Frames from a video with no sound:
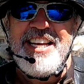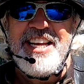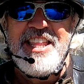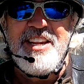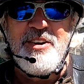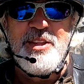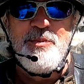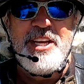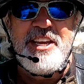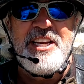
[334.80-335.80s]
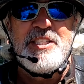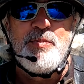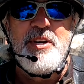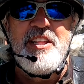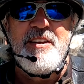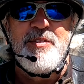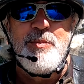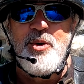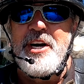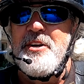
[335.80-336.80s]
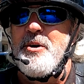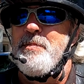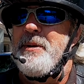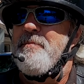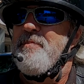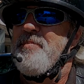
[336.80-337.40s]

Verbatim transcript: And then on the weekends, we leave them wide open.